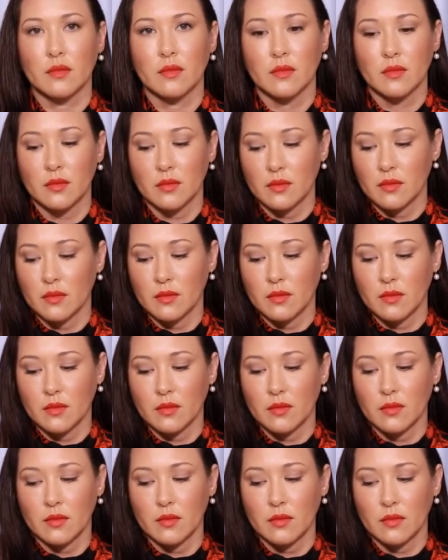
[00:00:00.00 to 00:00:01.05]

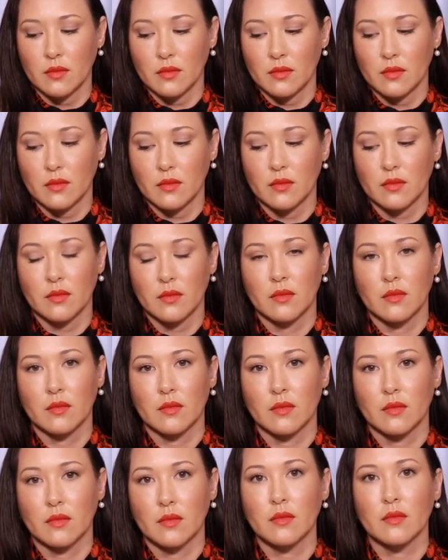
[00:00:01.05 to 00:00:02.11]

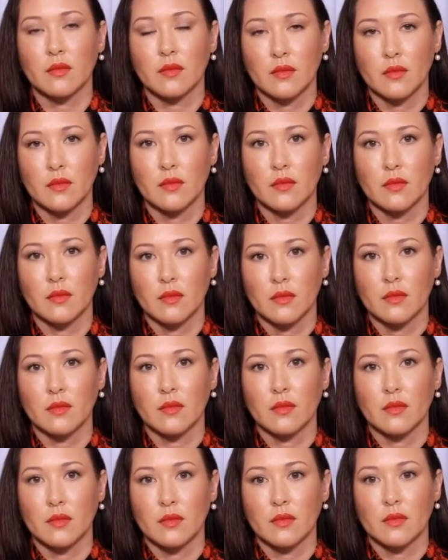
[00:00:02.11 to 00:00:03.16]

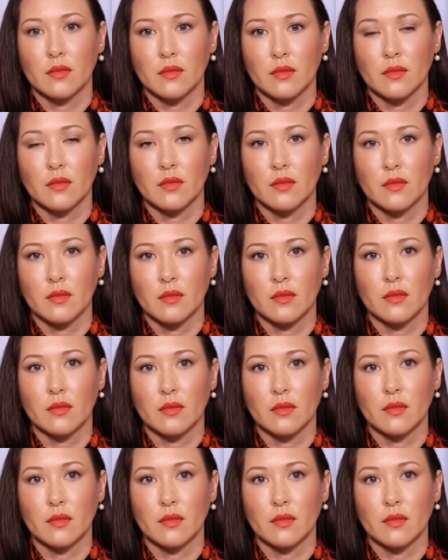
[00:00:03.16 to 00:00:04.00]
[no speech]